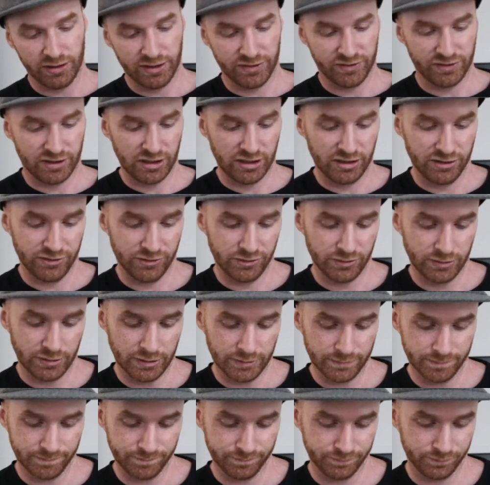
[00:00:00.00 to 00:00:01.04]
Let's get into
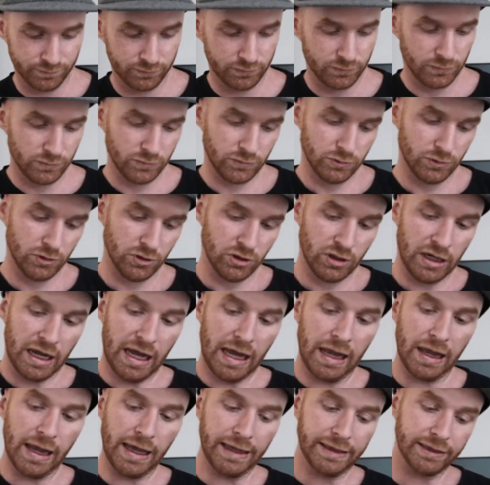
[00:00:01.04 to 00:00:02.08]
it.
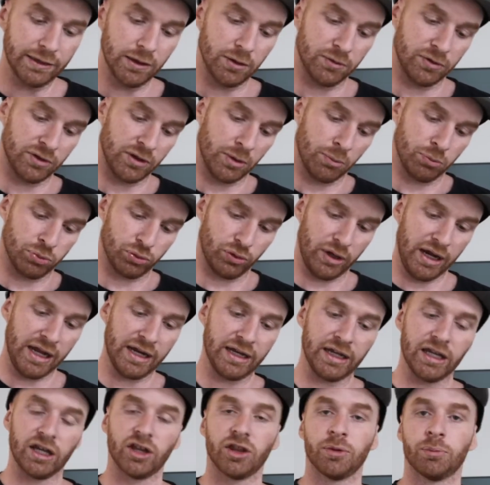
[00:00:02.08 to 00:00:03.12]
I like the, the
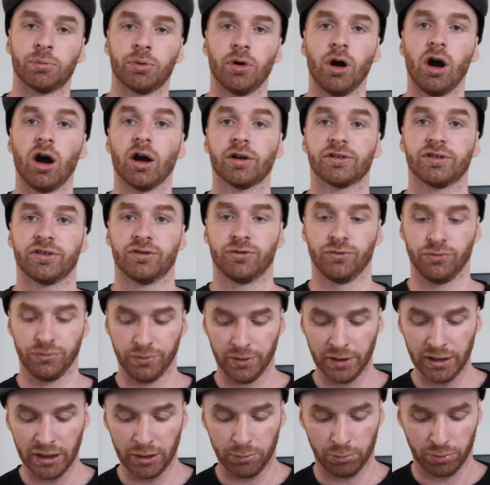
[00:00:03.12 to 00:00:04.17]
branding of the box. It's
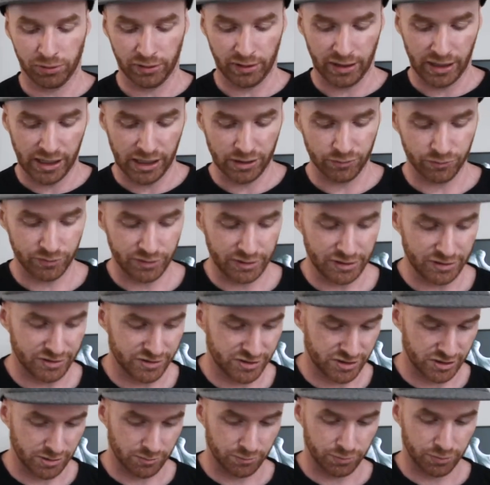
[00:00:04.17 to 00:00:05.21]
really plain, really
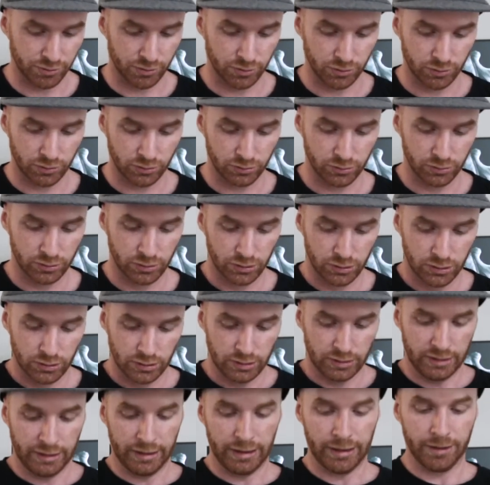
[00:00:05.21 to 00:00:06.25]
simple.
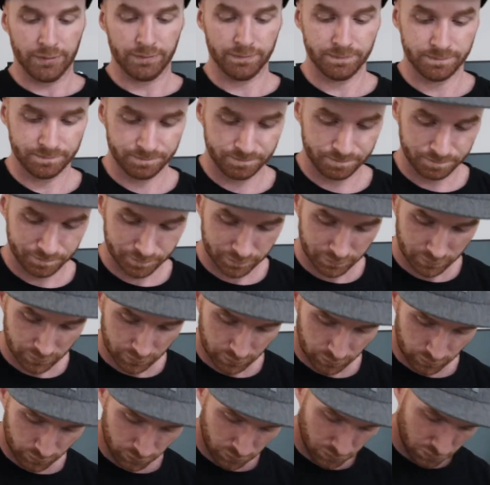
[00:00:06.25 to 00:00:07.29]
Um,
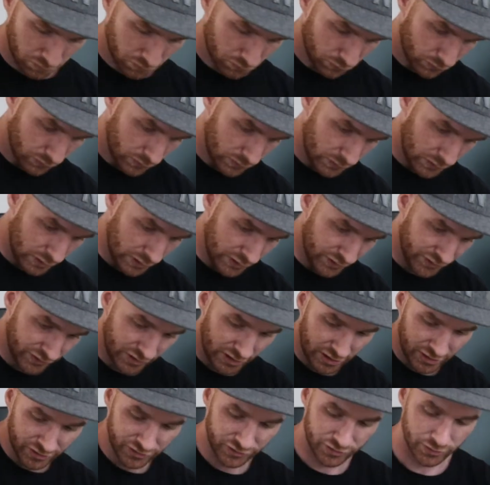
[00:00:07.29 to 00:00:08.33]
let's
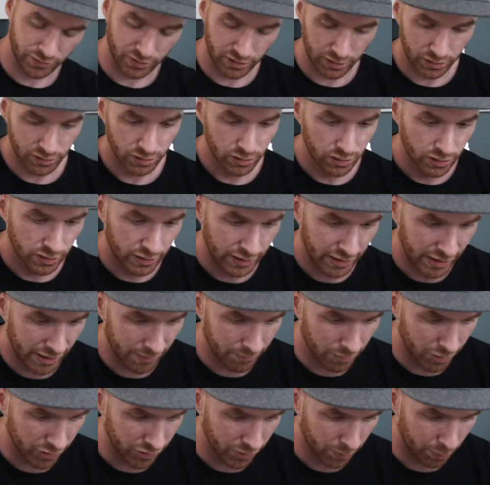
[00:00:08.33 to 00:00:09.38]
get into it.
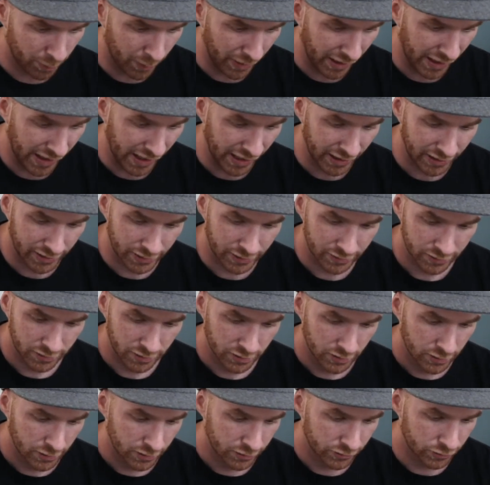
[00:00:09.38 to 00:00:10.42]
Um, on the back,
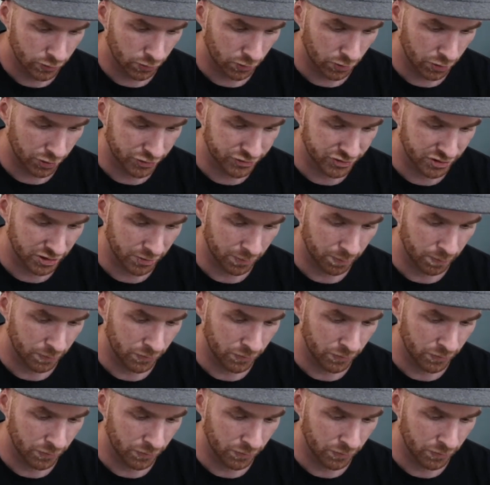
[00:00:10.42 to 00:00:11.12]
so it looks at the,